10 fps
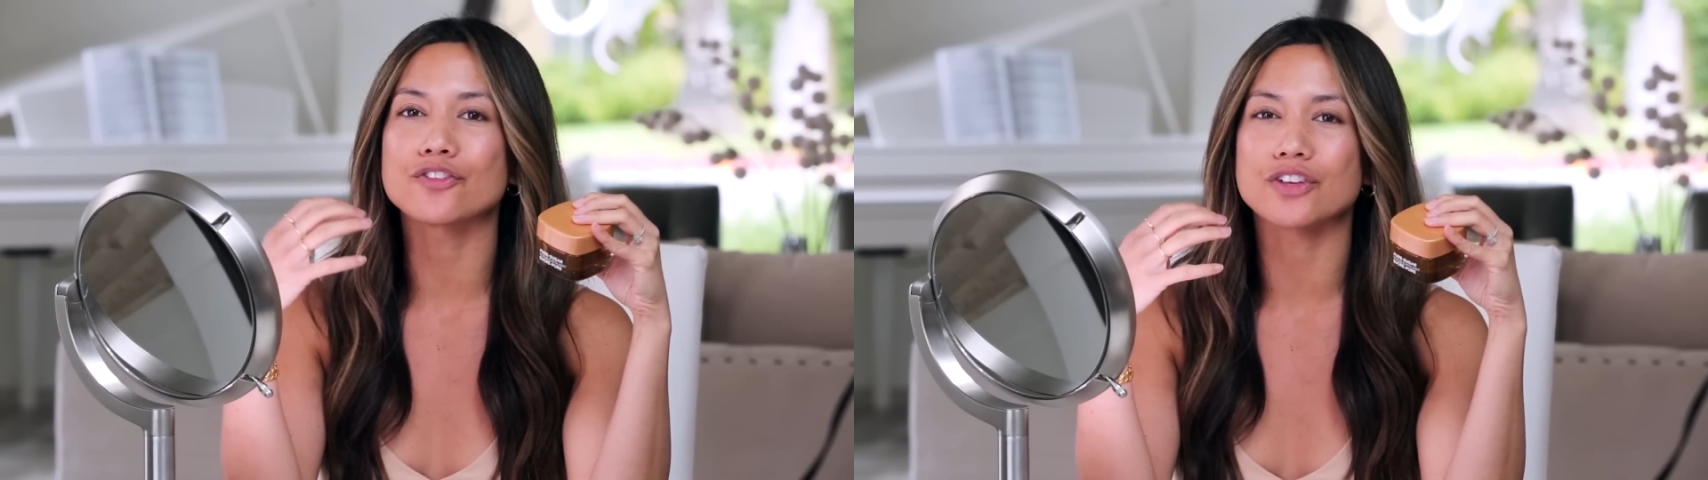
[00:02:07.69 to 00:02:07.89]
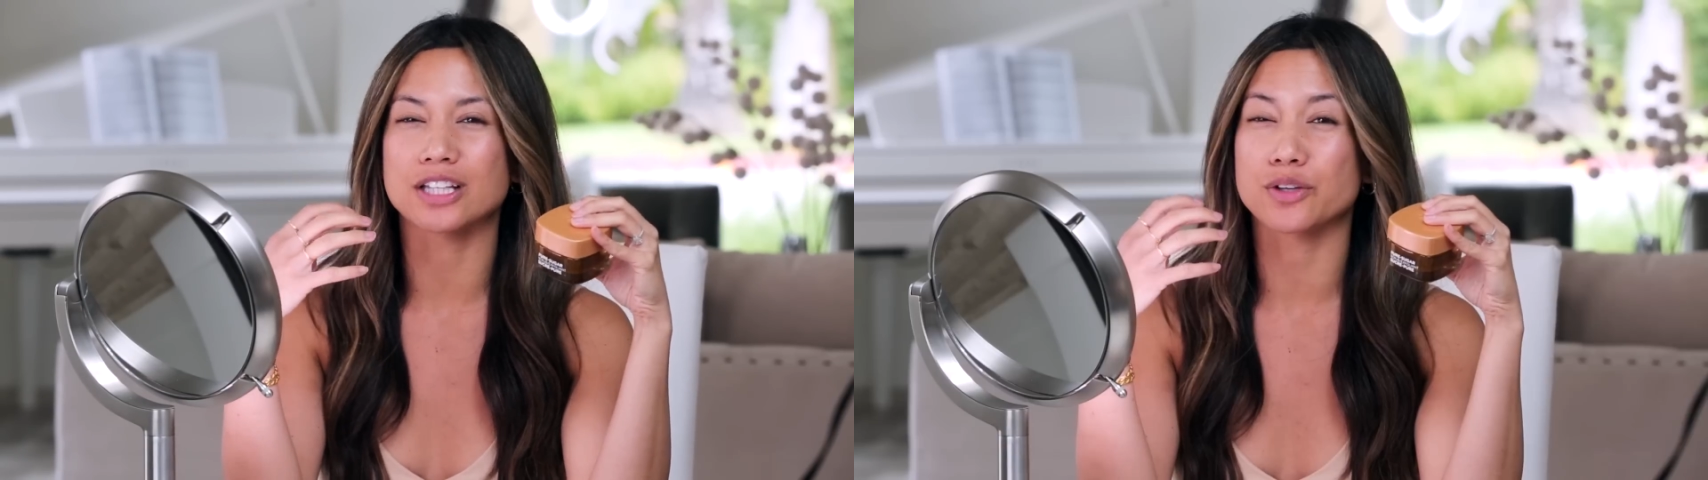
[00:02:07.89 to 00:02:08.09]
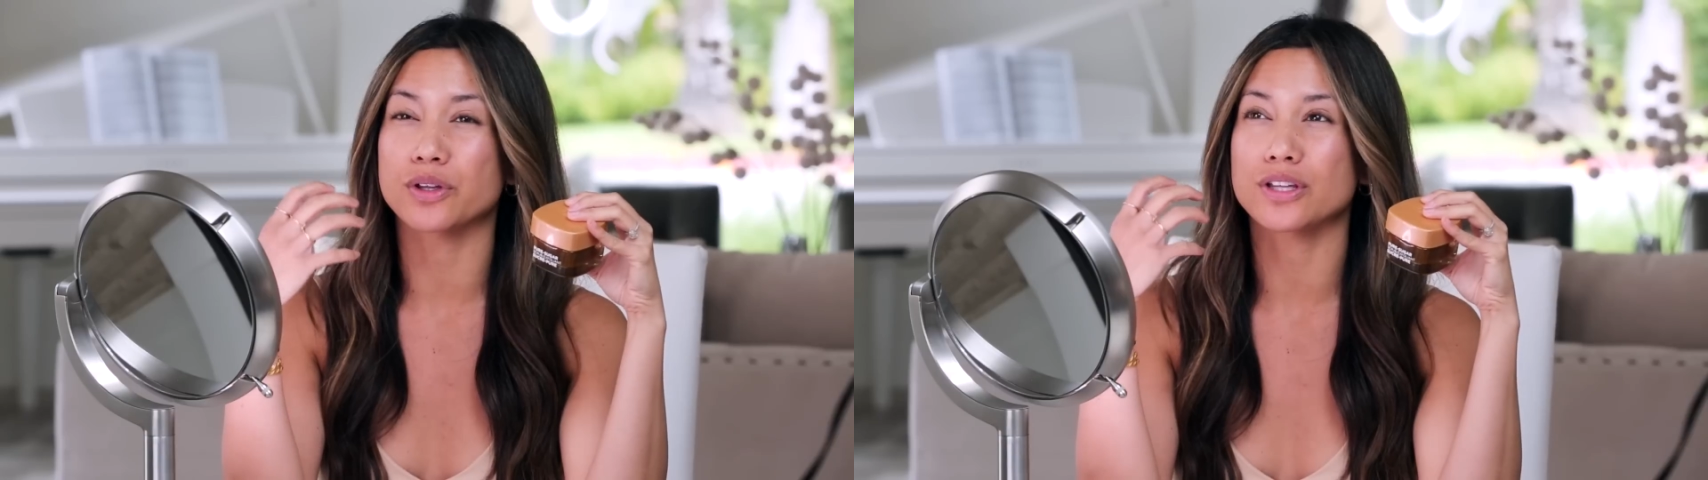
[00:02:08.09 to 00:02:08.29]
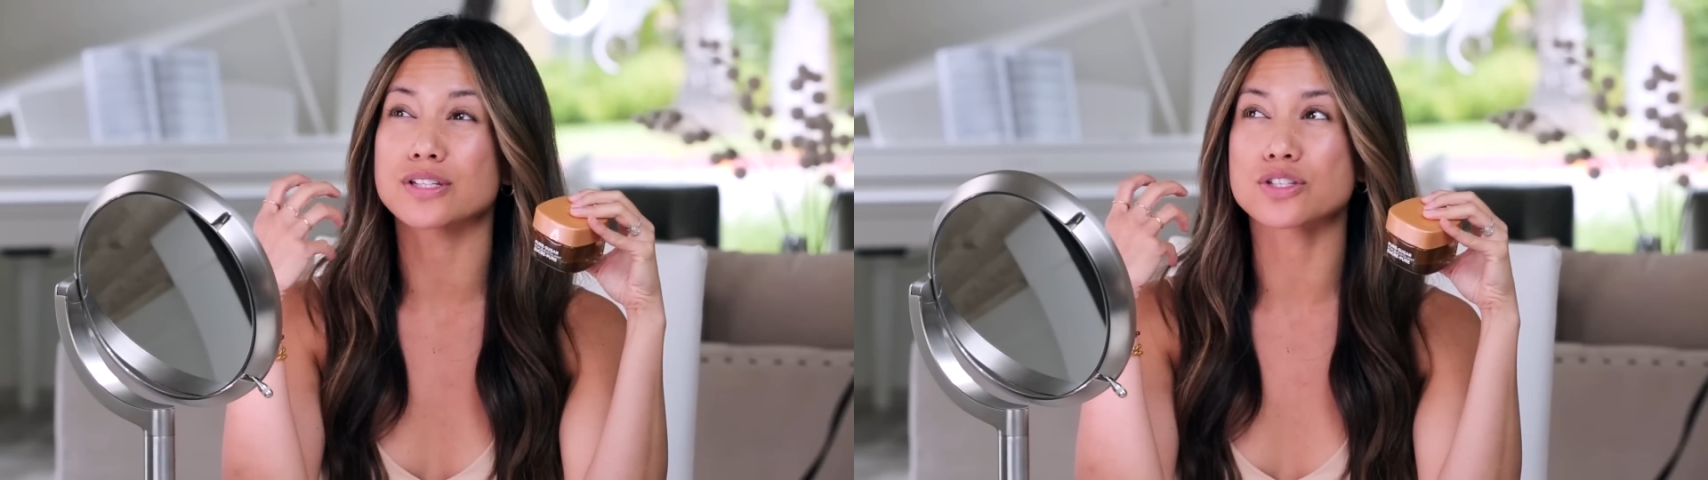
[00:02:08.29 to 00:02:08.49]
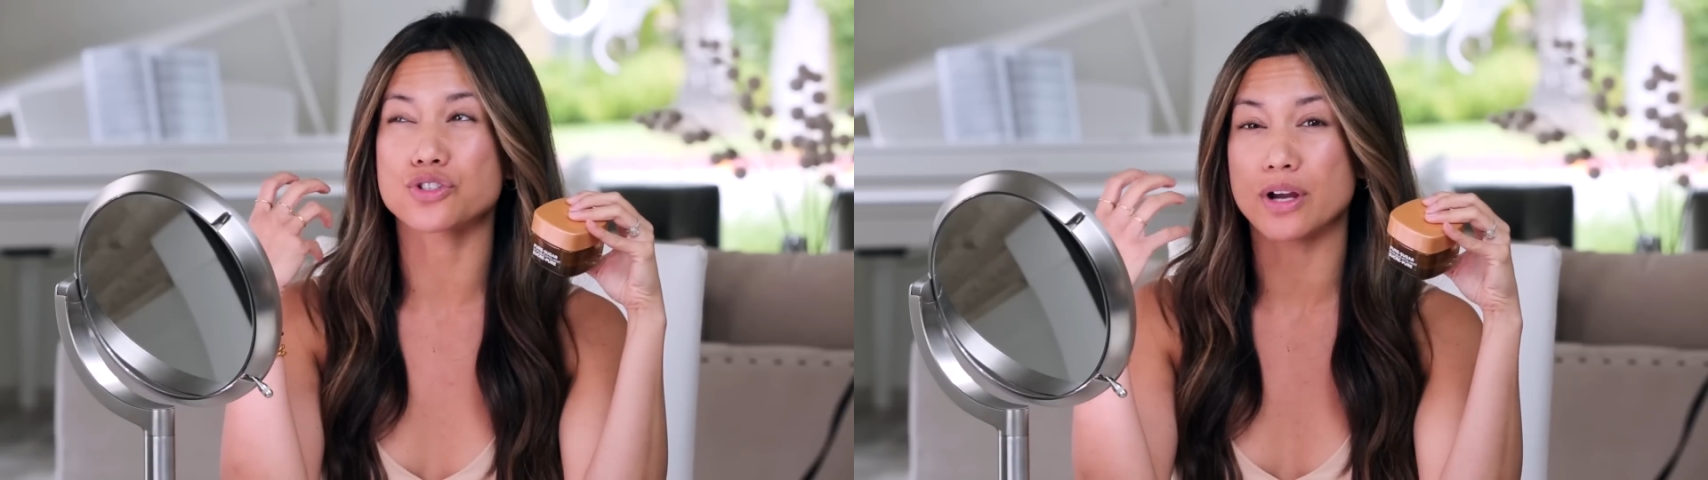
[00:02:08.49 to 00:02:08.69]
feeling really
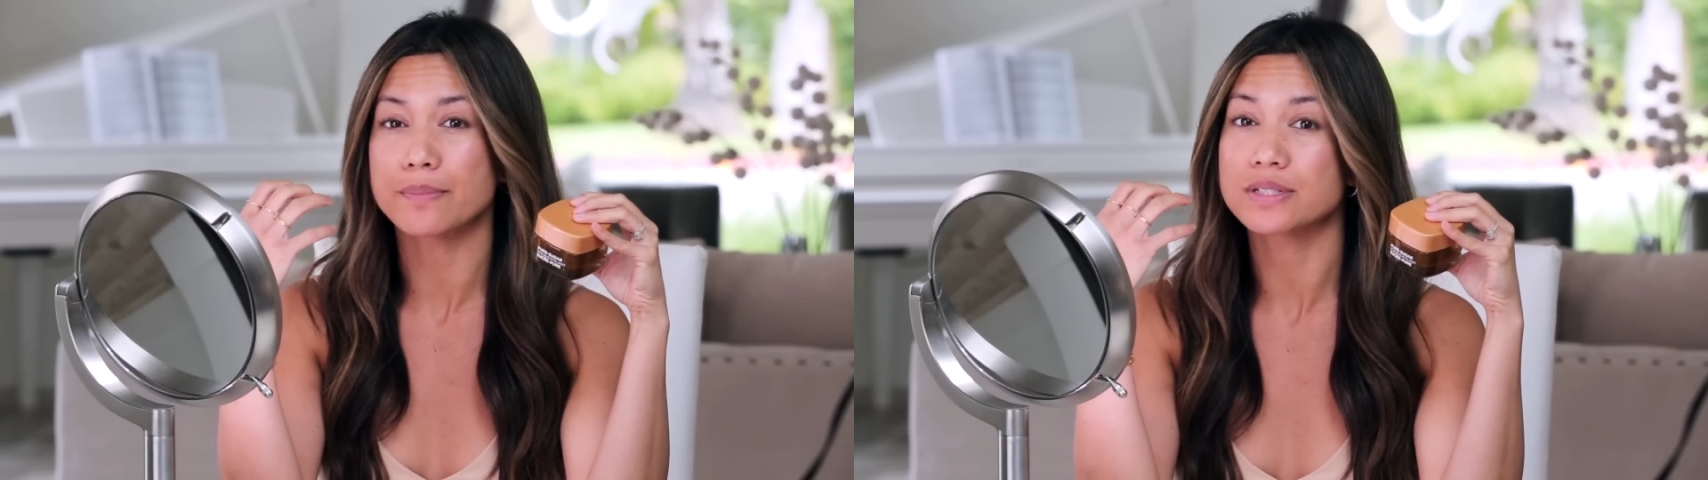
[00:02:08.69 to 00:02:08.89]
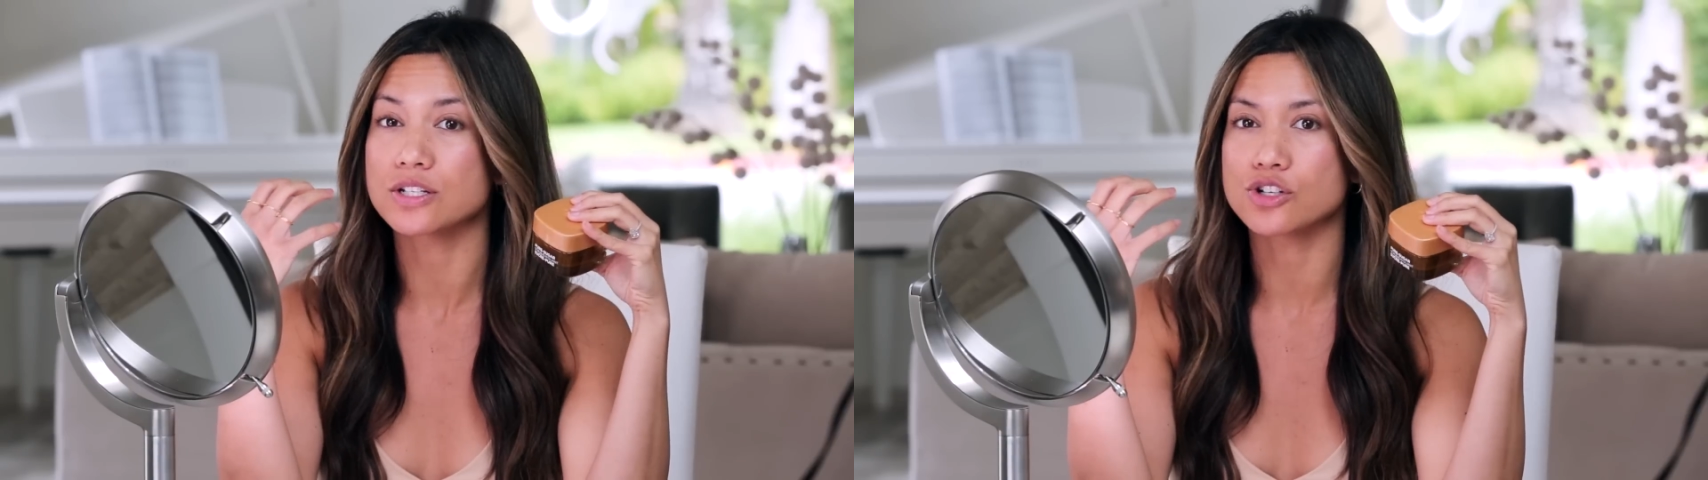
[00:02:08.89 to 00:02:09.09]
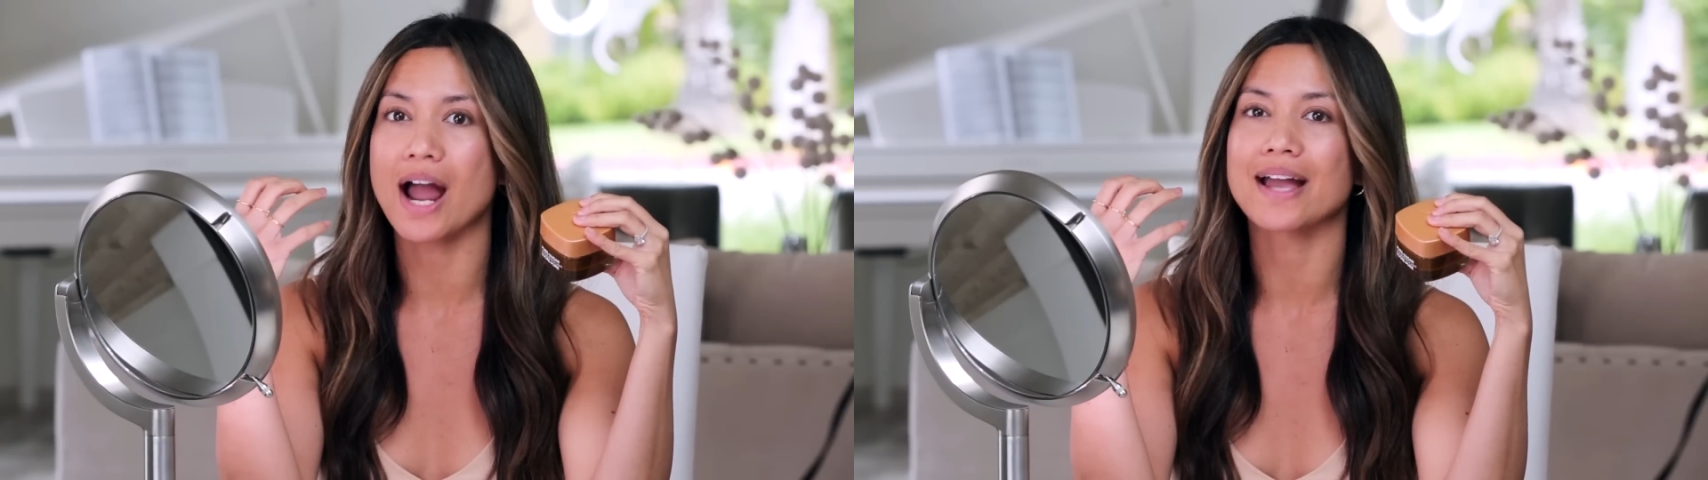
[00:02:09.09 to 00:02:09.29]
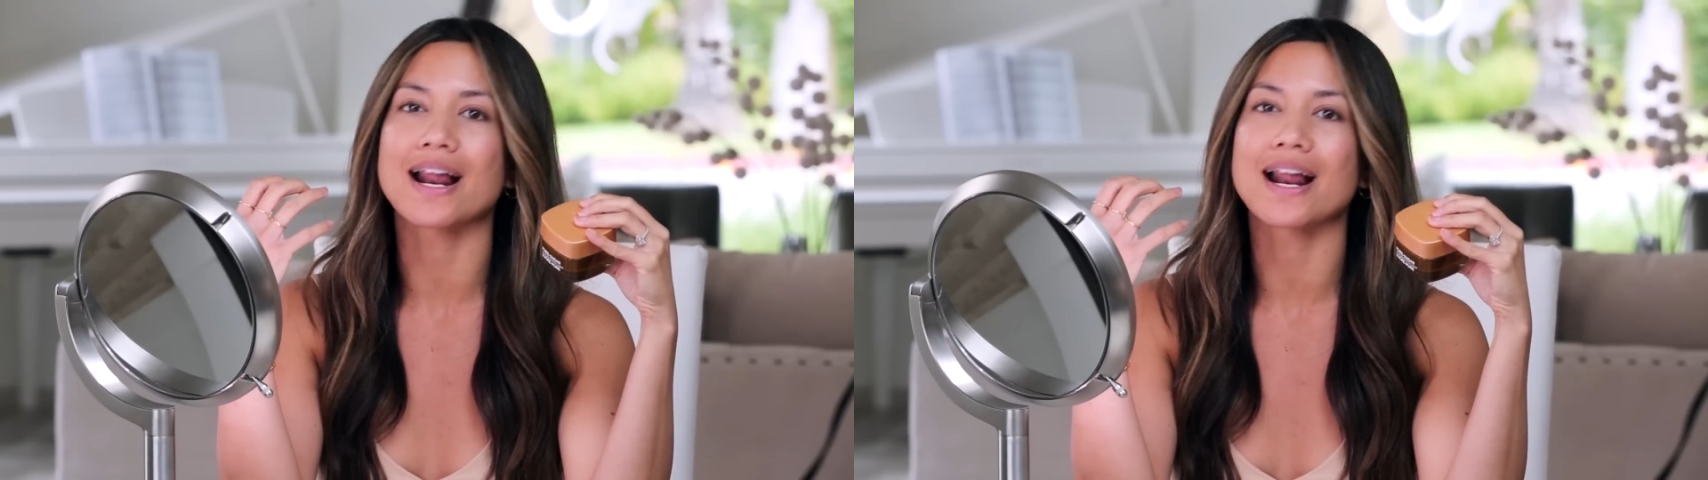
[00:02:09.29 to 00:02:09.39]
stripped and dry.